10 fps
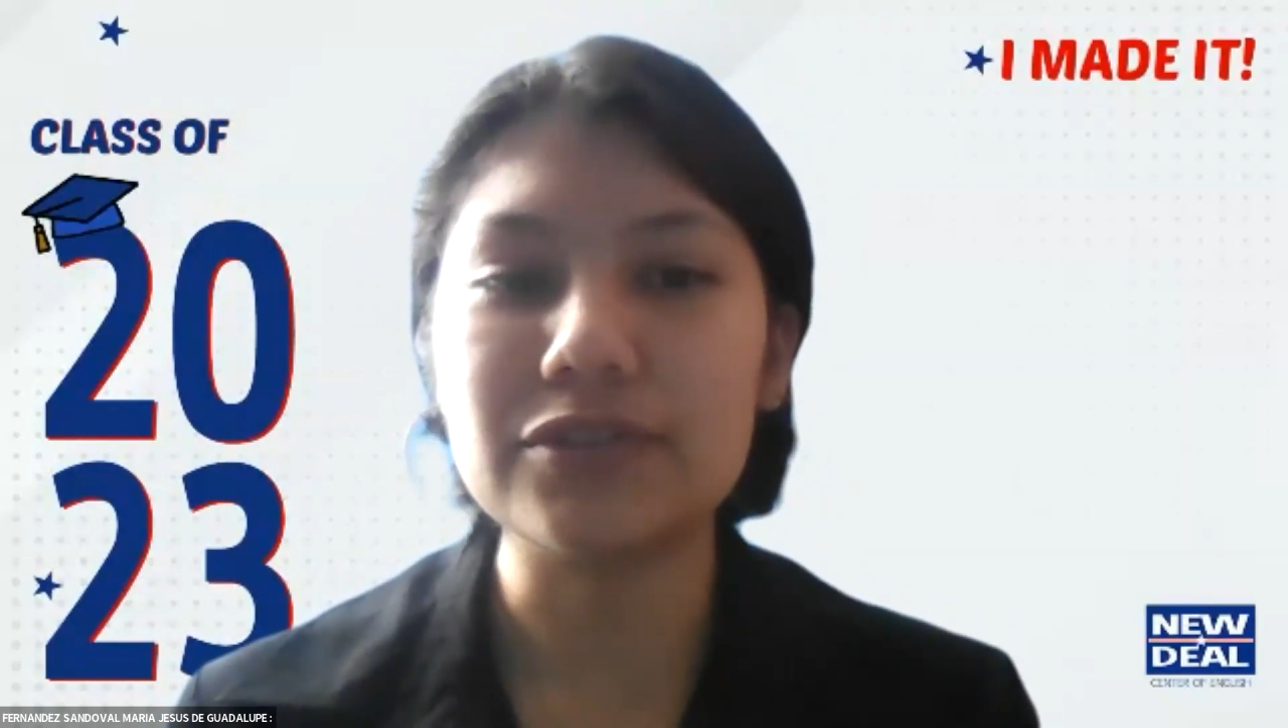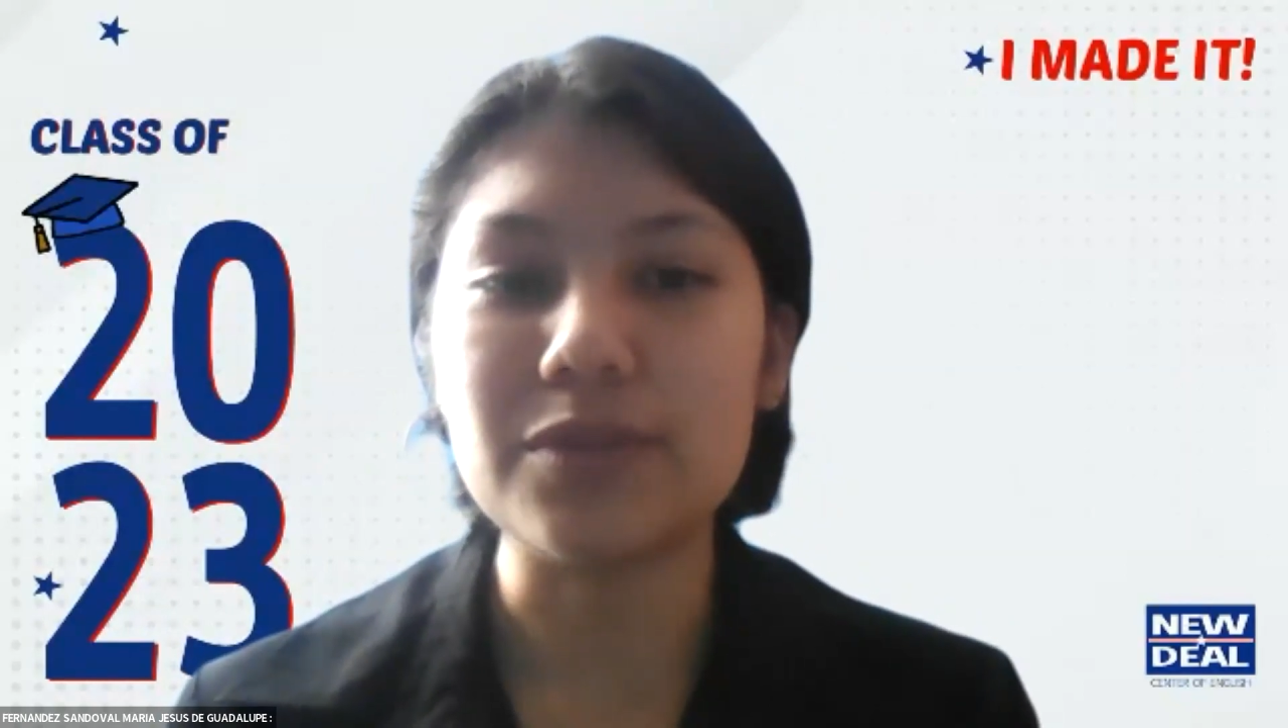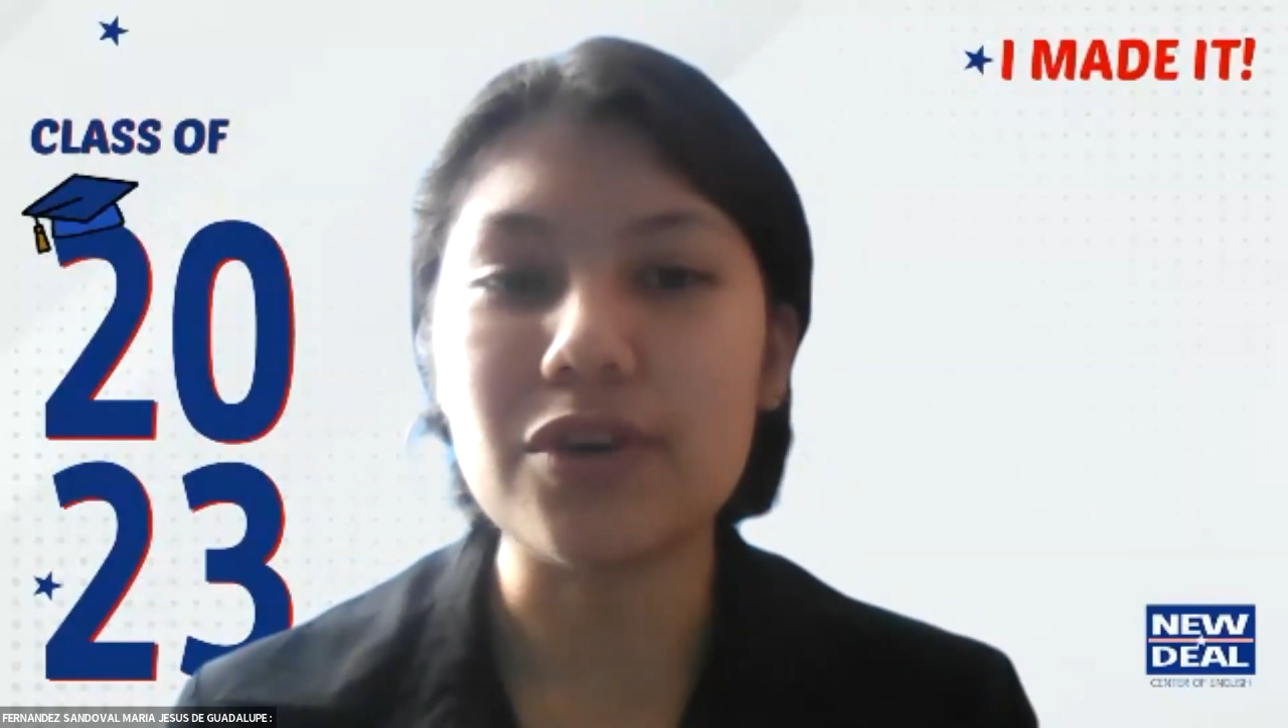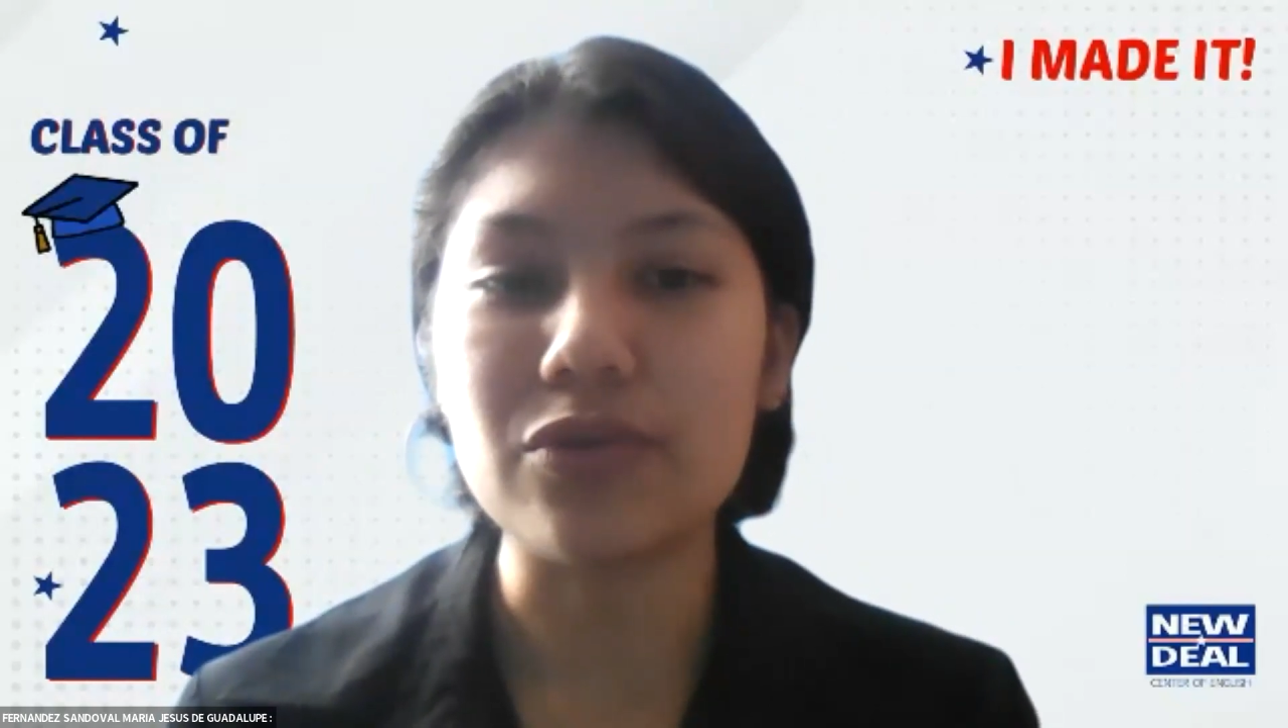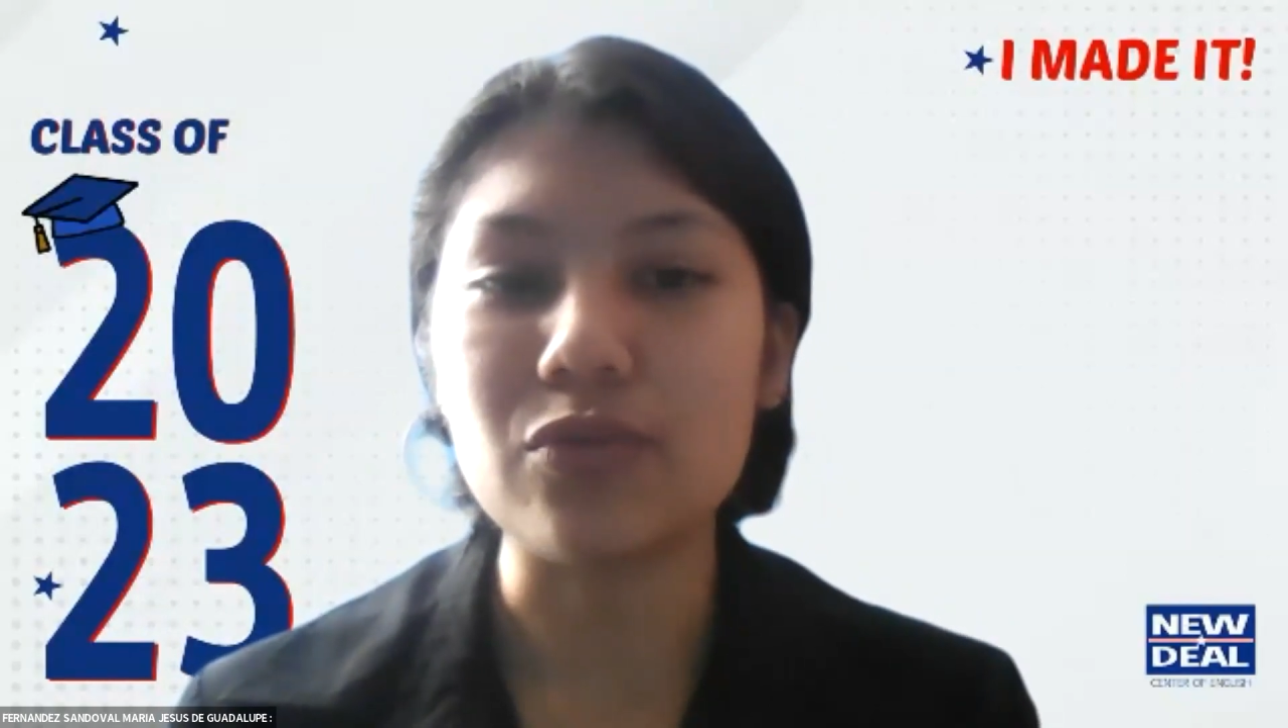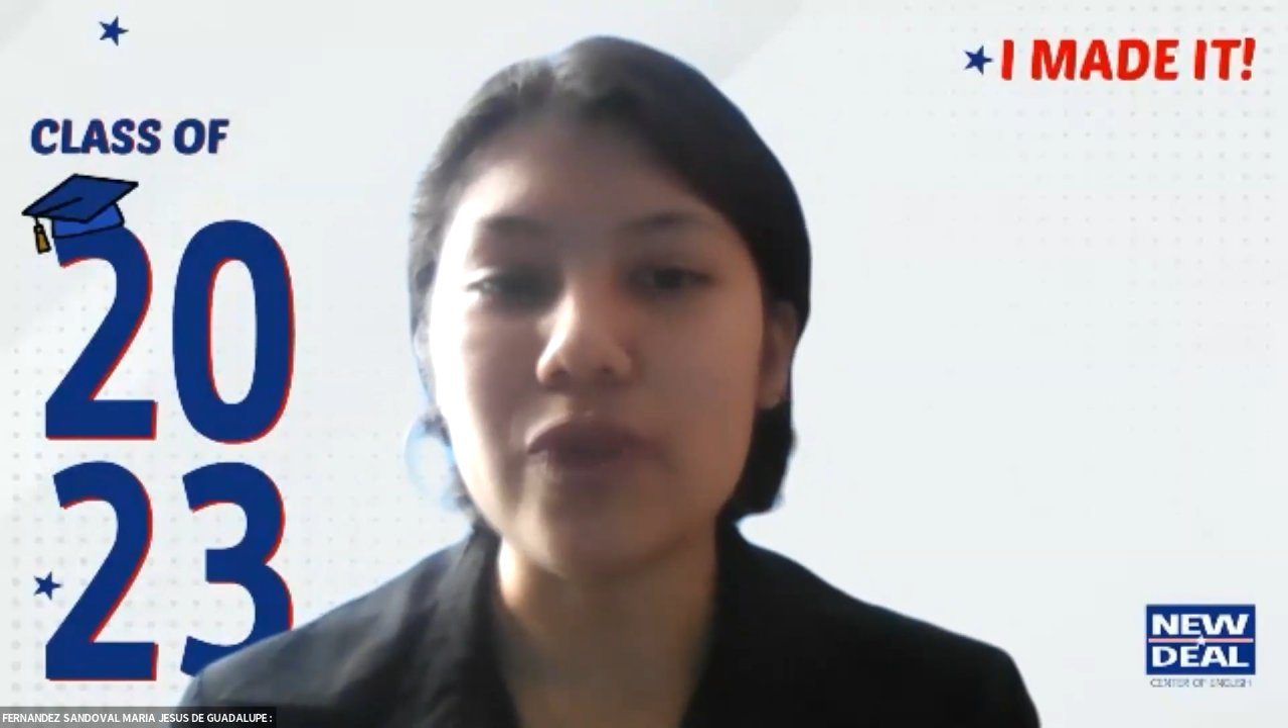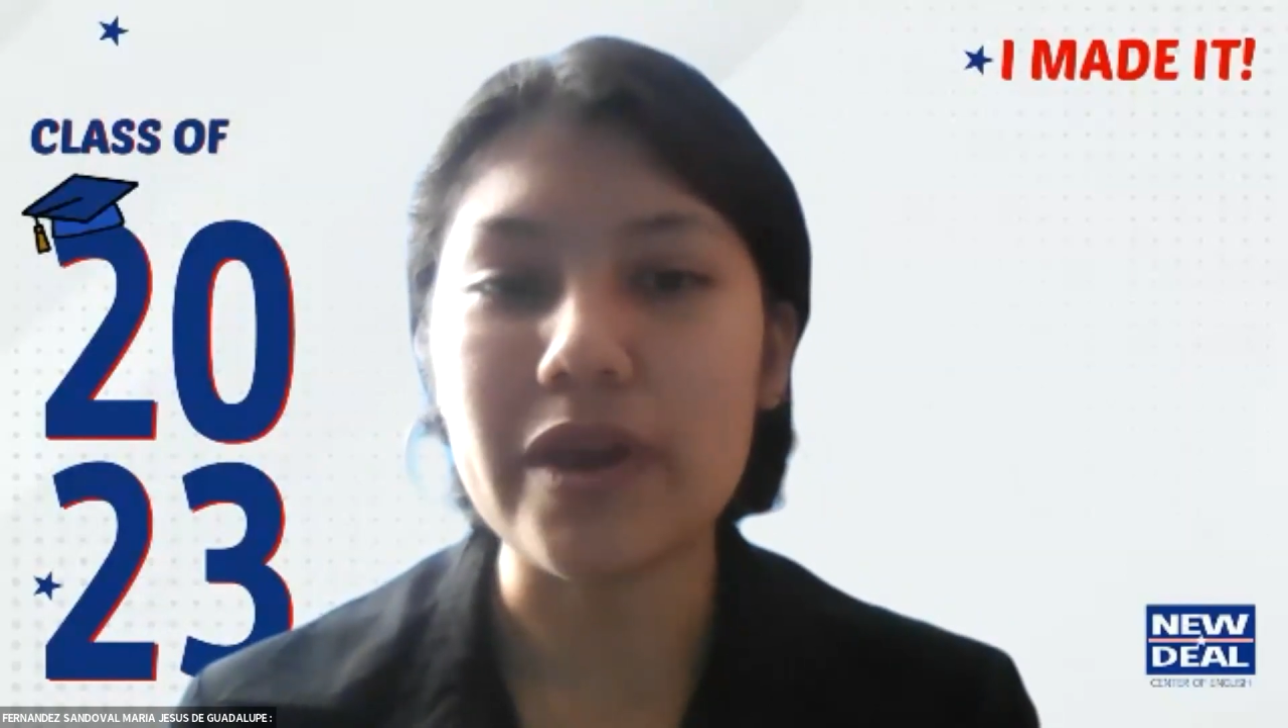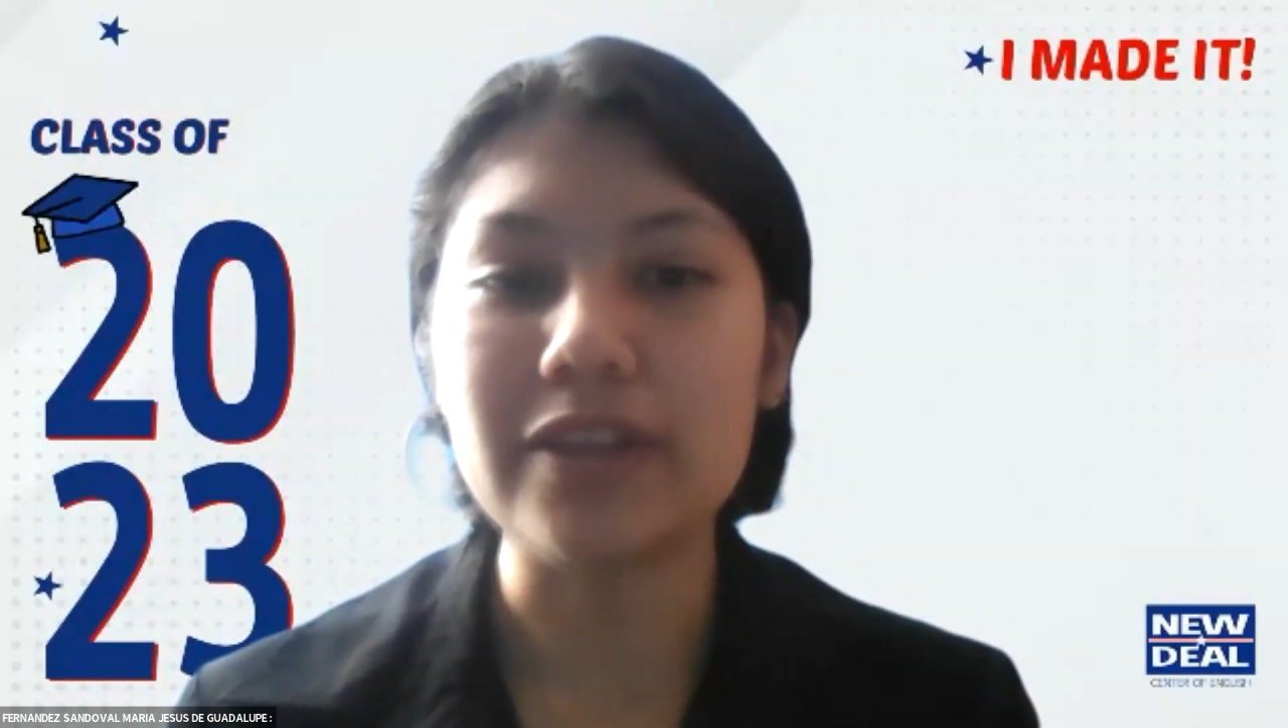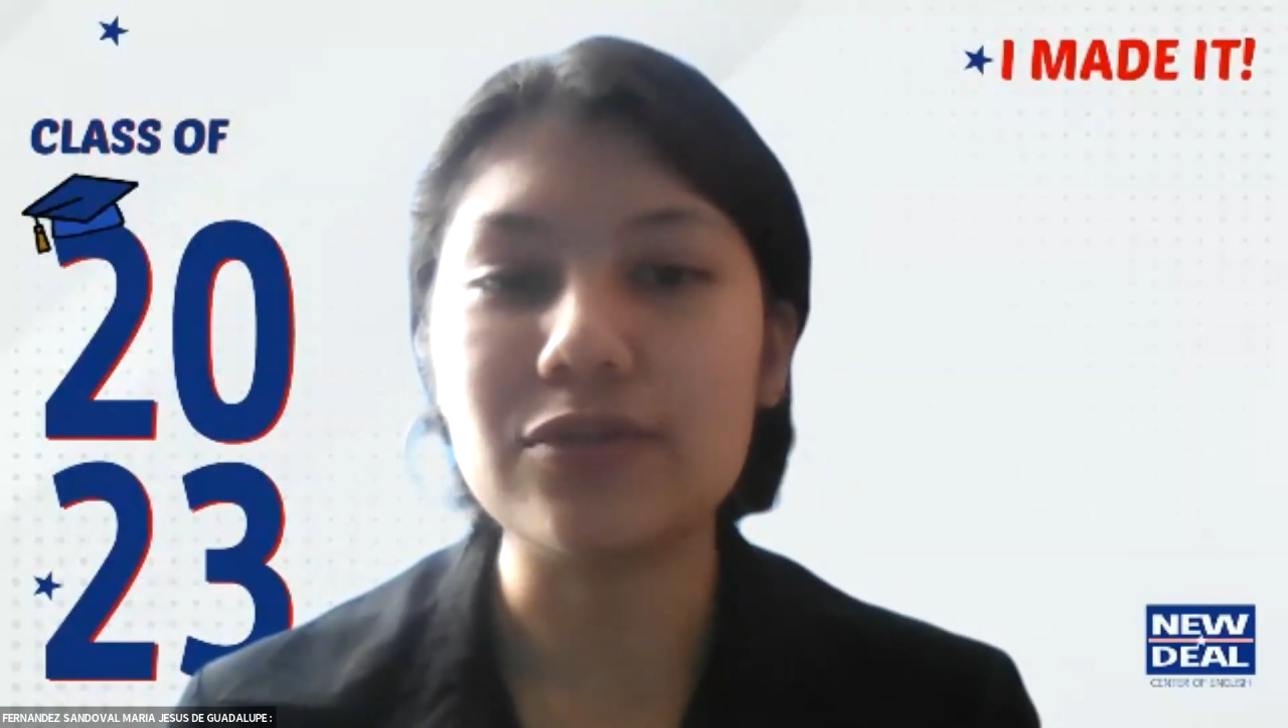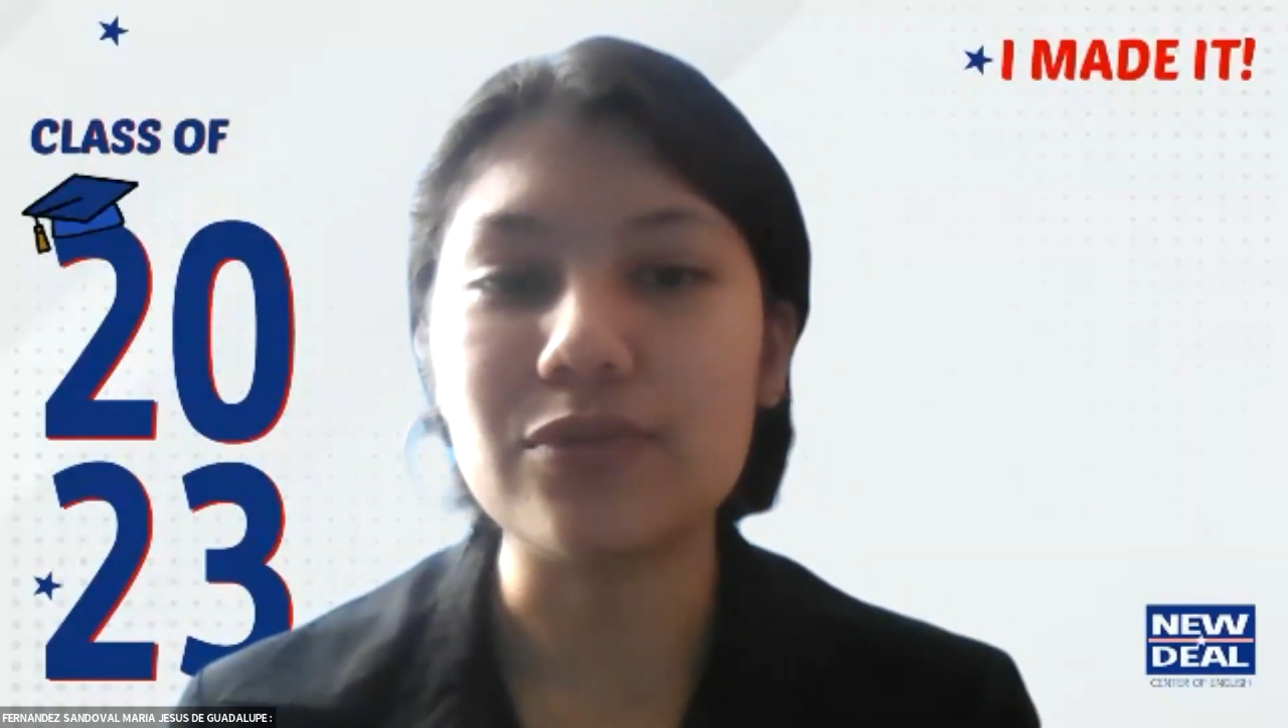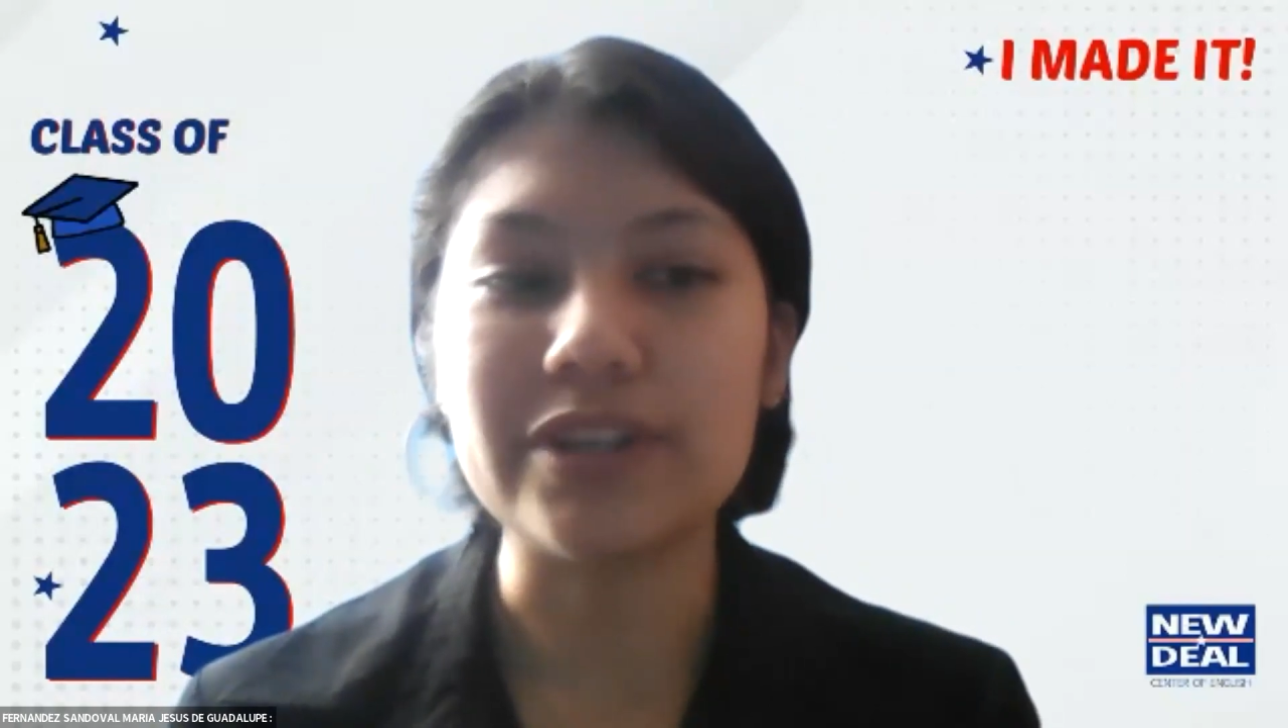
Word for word: to be on way to